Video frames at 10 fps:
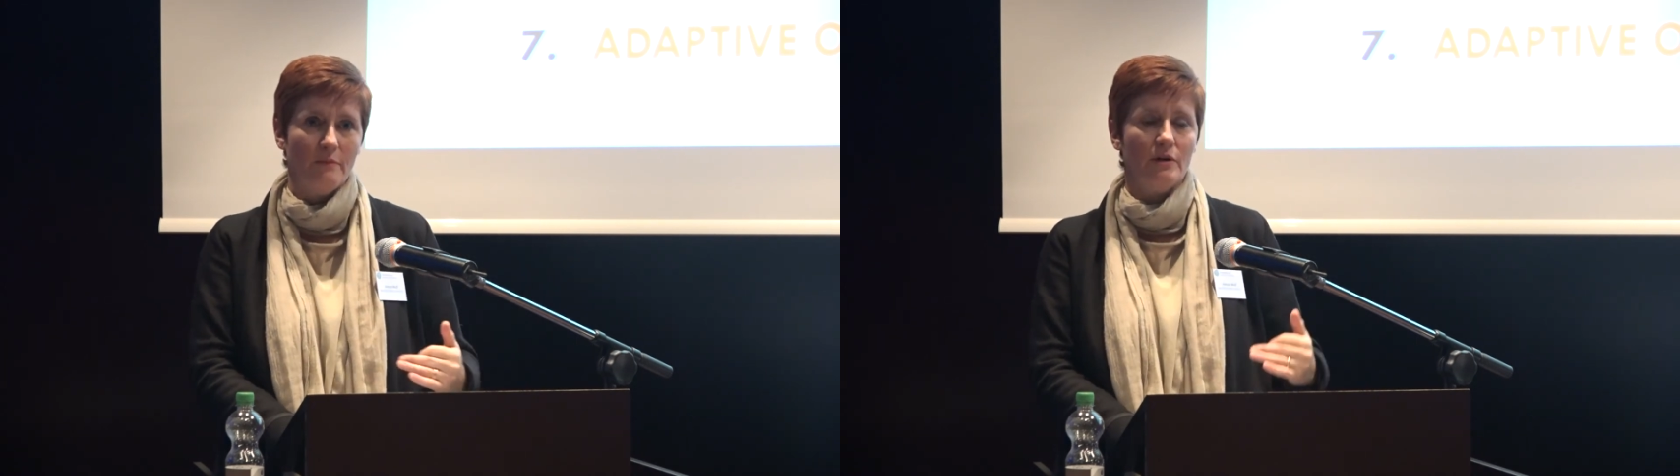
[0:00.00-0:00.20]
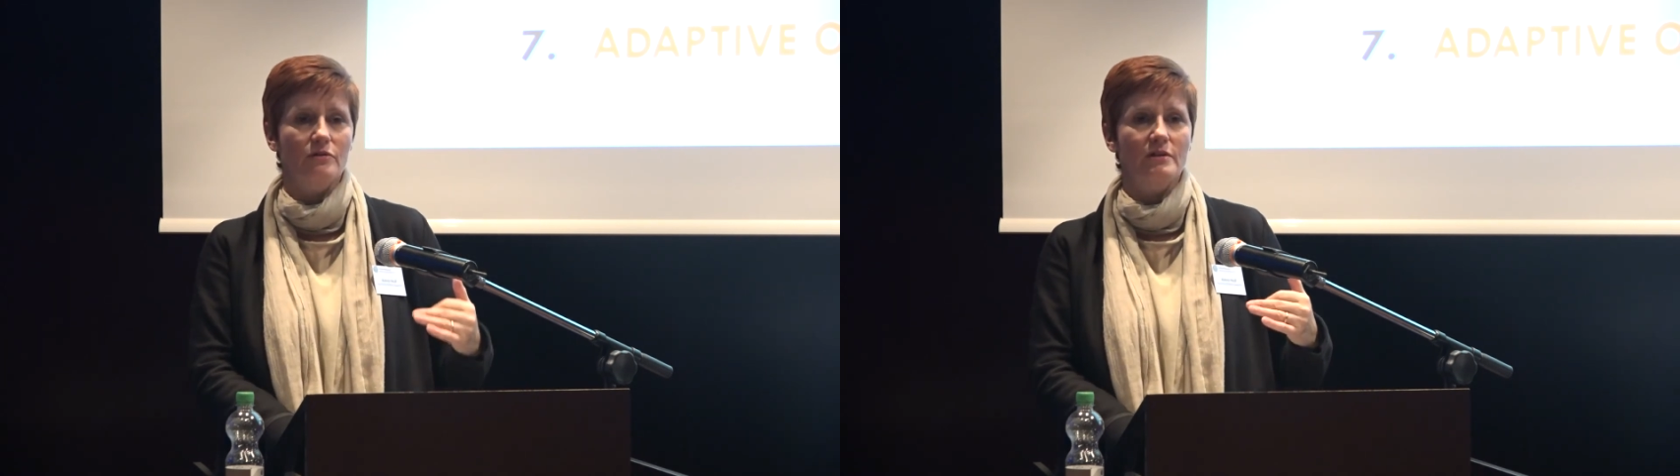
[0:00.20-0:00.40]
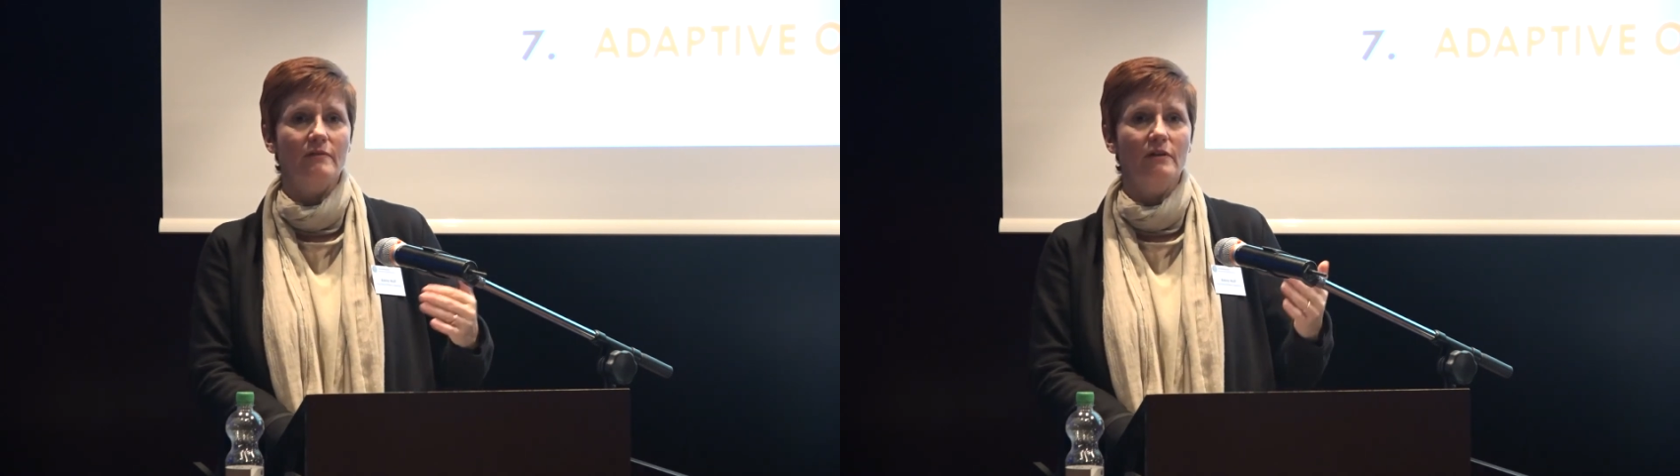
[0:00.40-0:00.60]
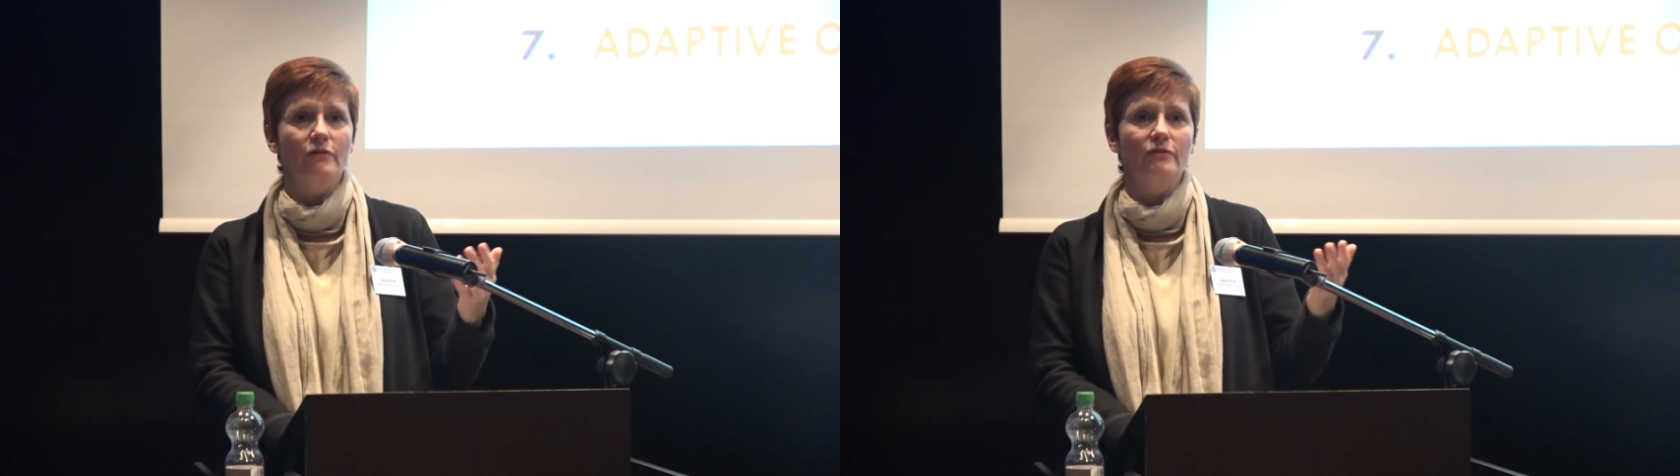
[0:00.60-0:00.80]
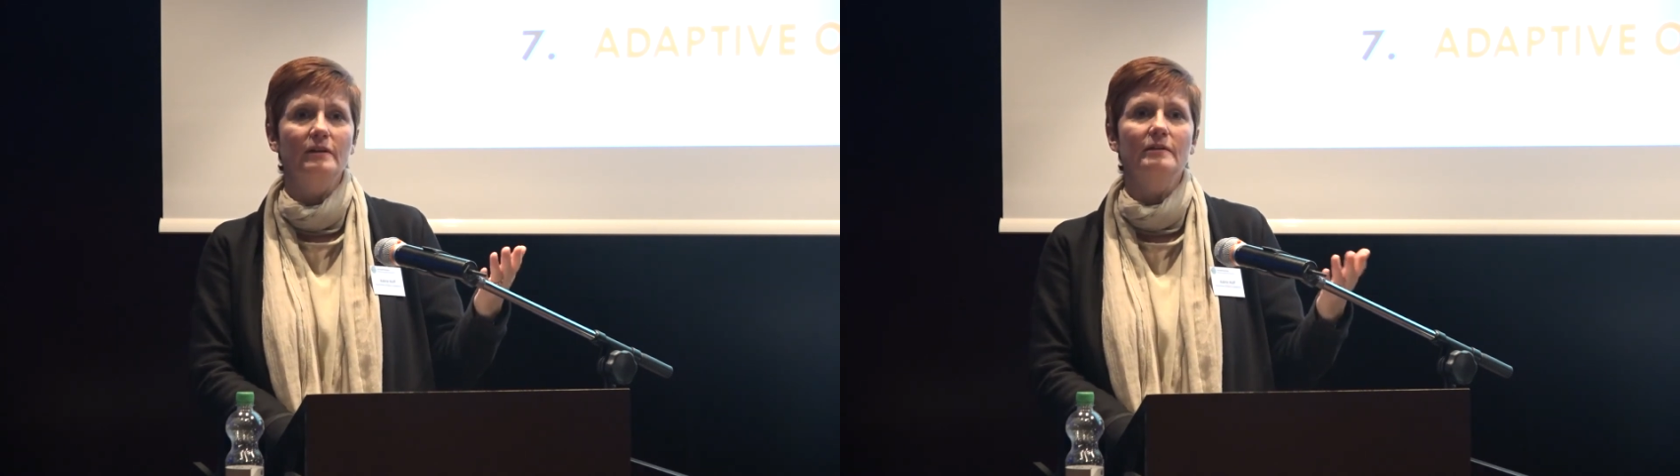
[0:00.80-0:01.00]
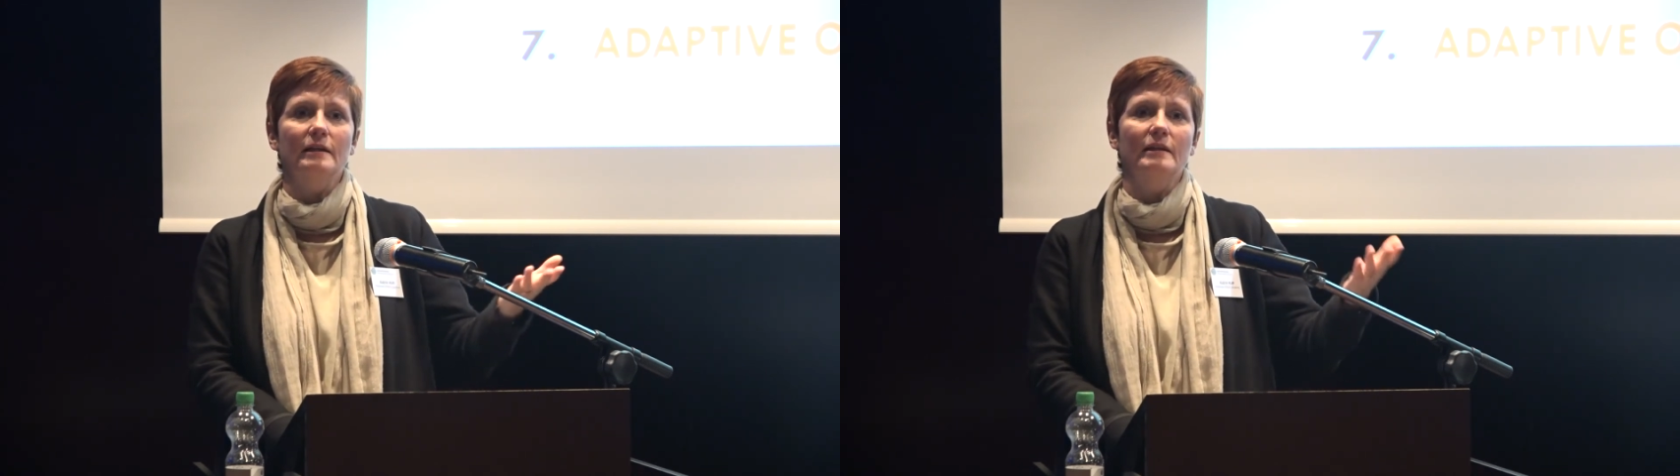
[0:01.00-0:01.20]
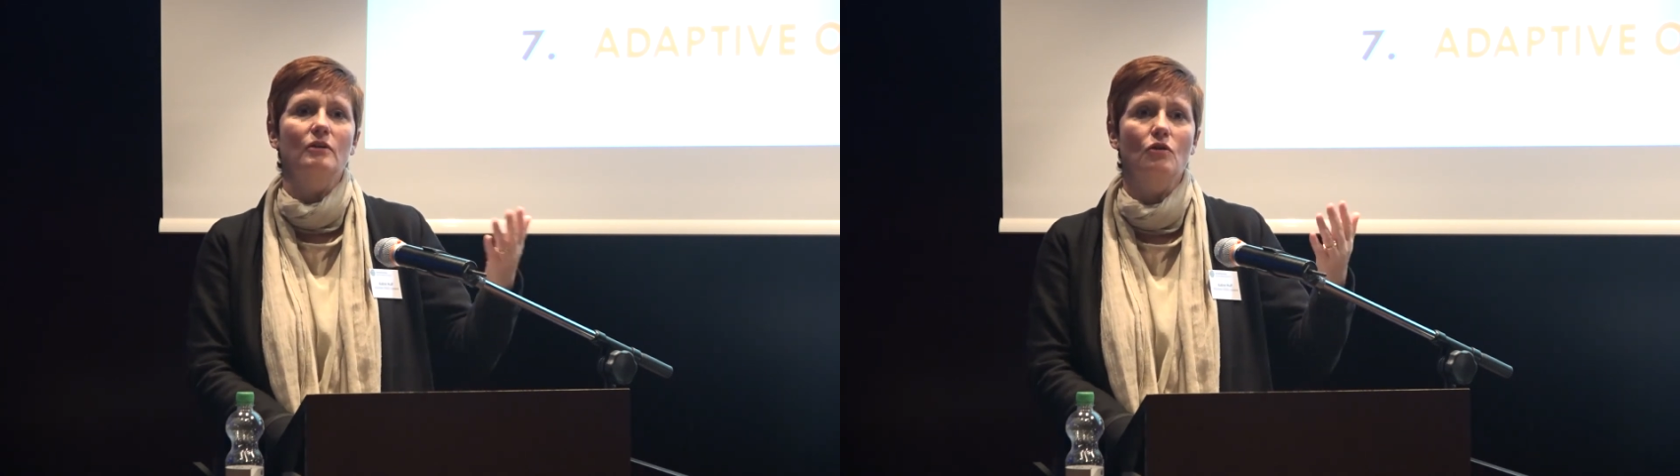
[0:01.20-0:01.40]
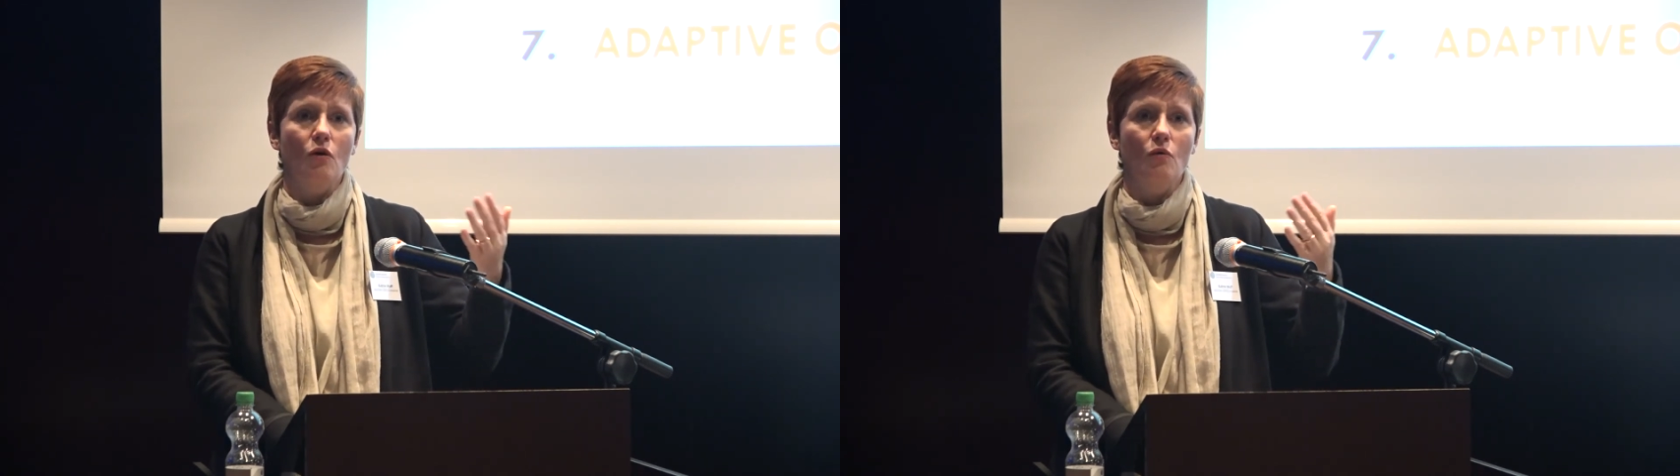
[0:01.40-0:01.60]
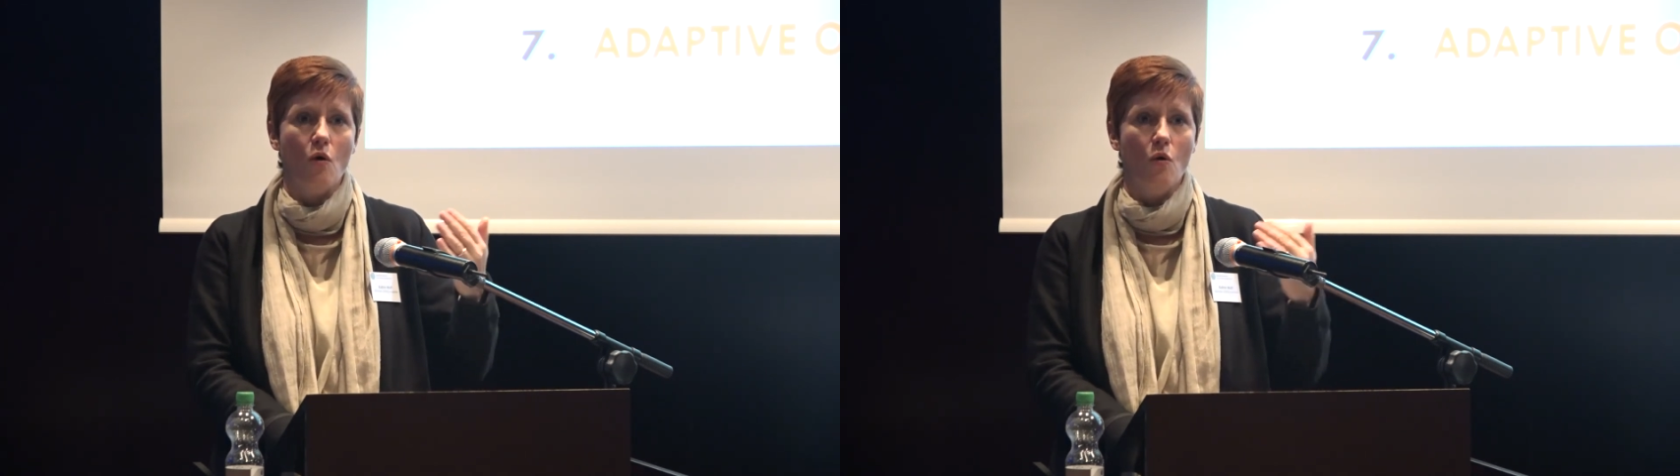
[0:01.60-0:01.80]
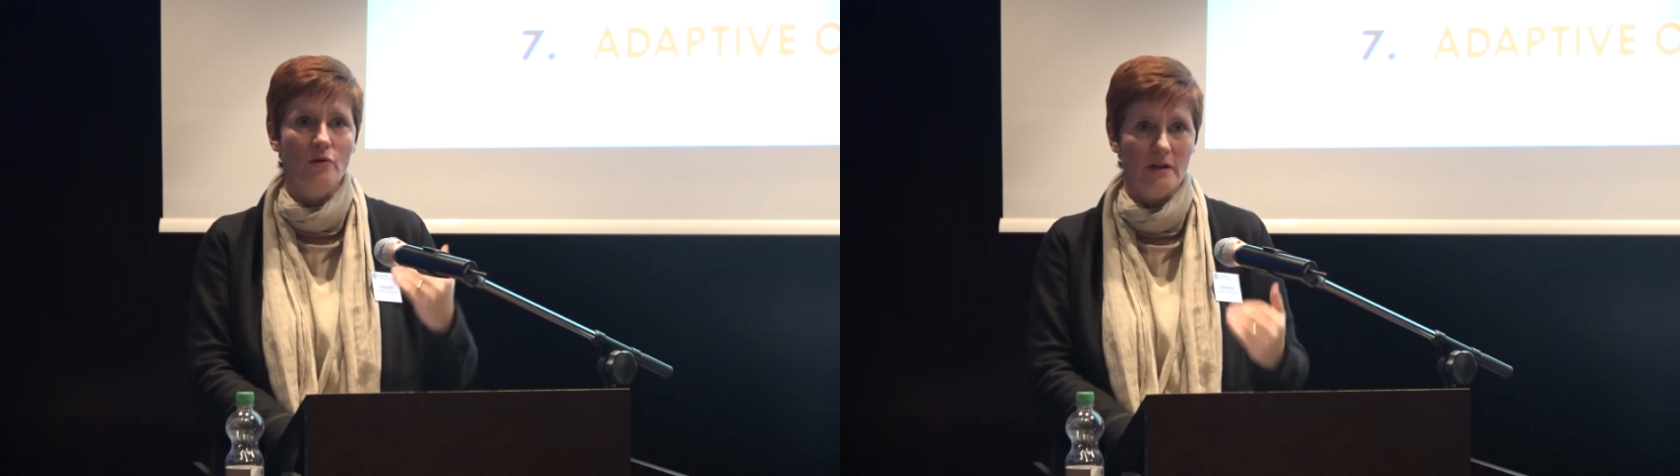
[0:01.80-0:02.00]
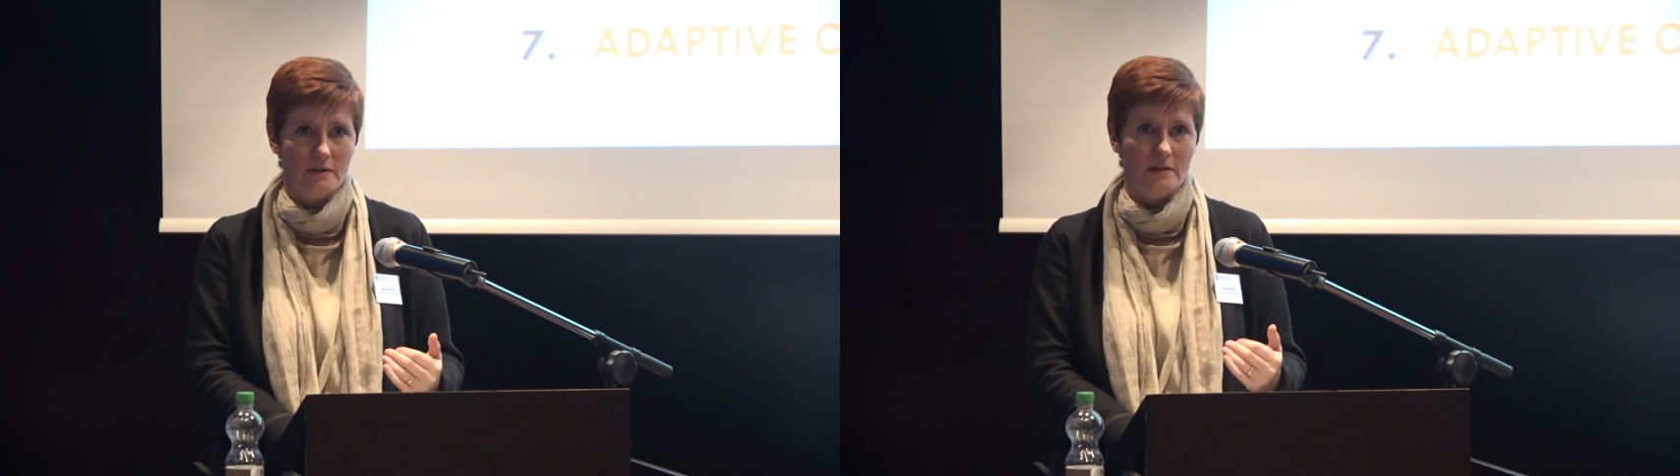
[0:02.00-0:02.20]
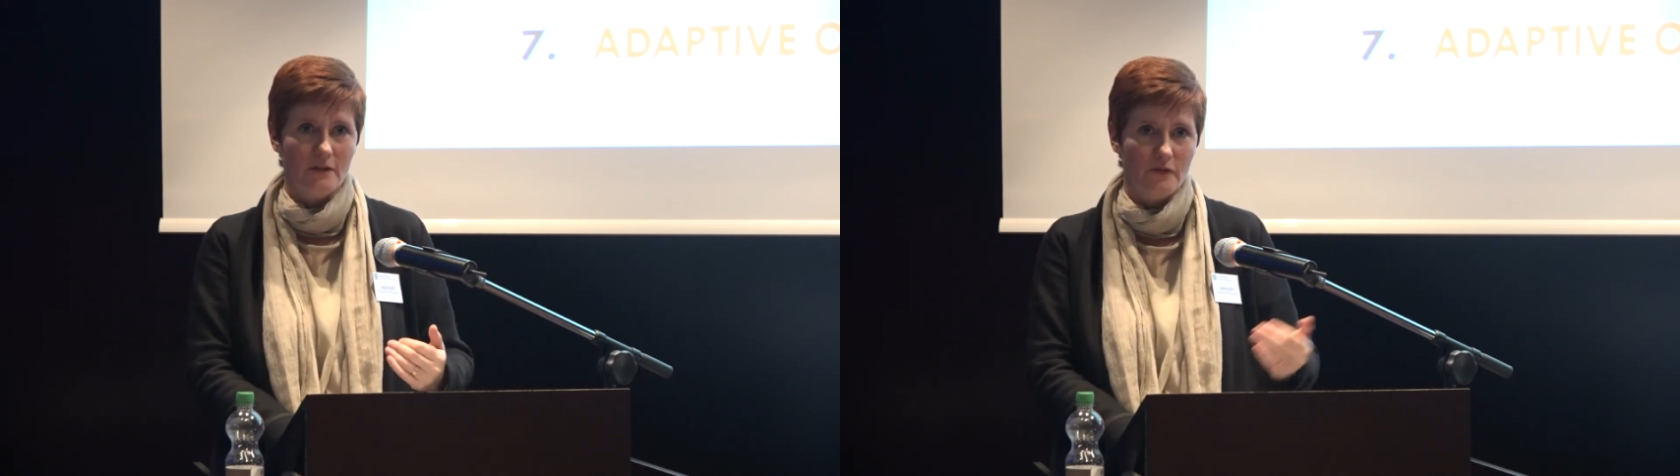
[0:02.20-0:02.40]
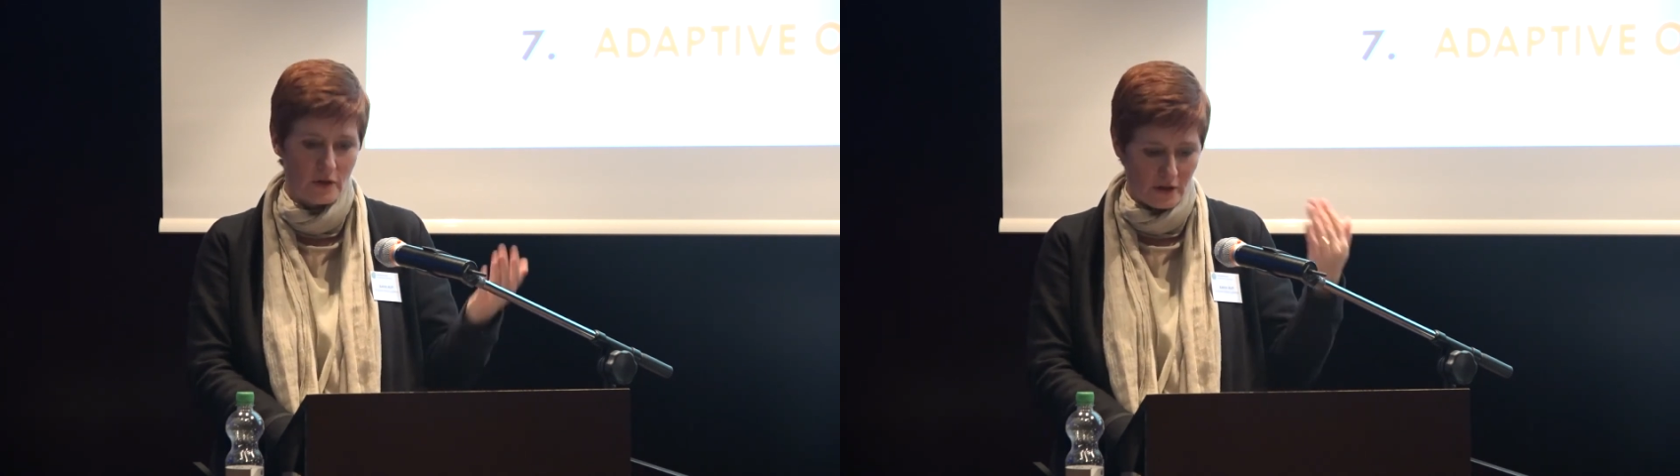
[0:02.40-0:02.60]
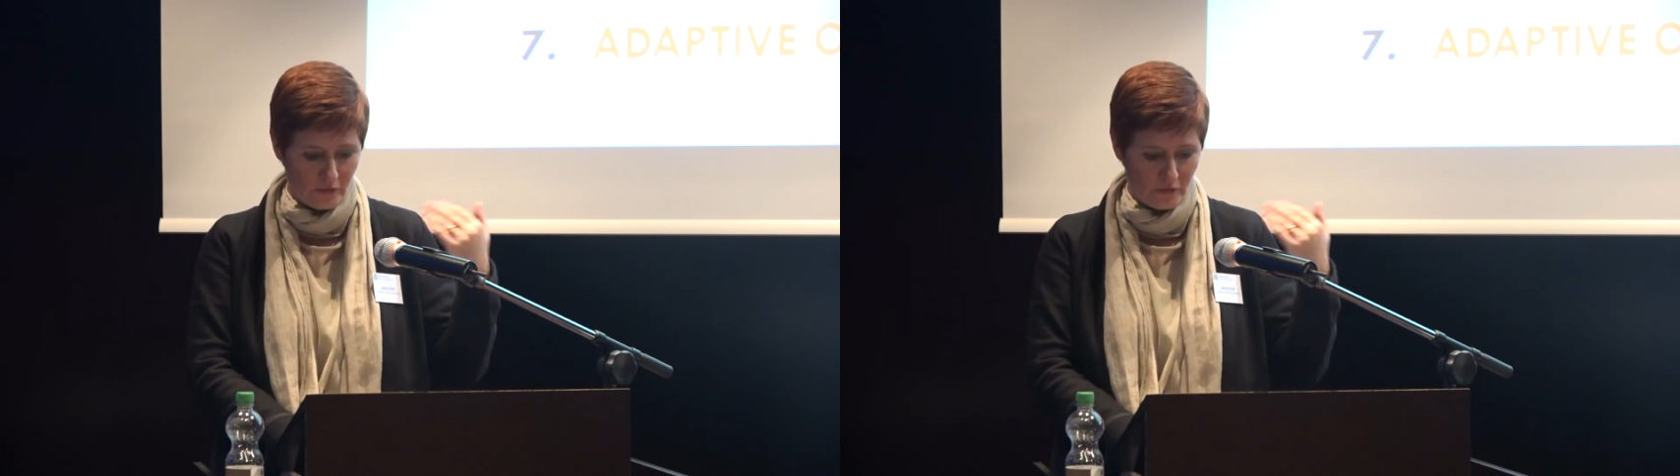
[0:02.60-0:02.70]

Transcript: because they will feel that they co-own it if